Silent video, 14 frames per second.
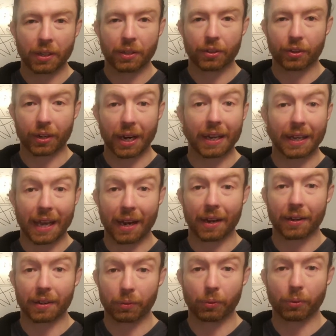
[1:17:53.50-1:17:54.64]
they're going to get
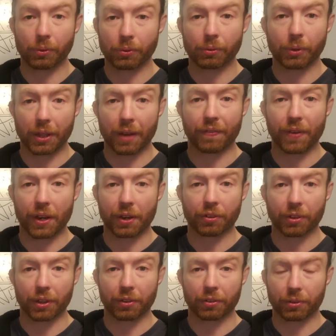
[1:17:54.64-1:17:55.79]
it when they finish
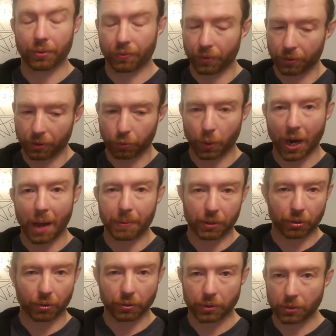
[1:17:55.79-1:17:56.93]
this. For this is what I've been
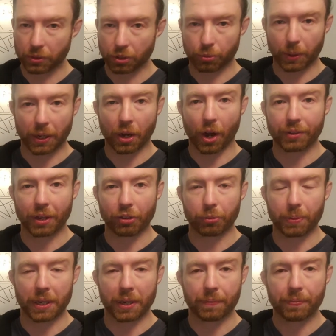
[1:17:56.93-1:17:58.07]
told, just what God tells
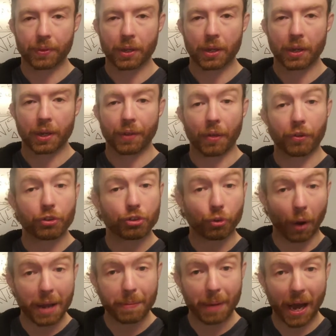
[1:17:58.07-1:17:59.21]
me. And there's
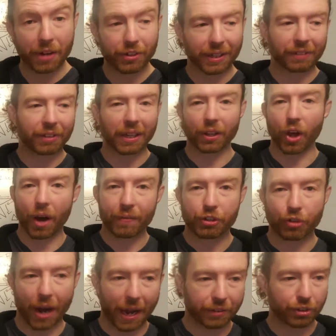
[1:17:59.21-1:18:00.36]
gray magic, that's like law of
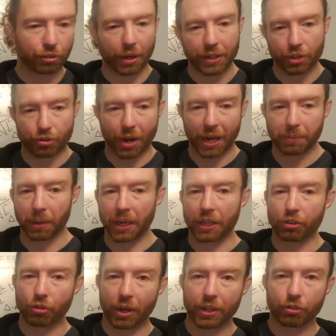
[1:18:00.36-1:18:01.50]
attraction, trying to attract money,
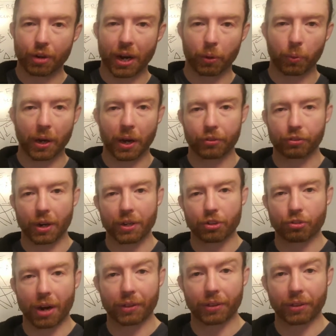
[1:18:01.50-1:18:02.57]
trying to attract wealth, trying to attract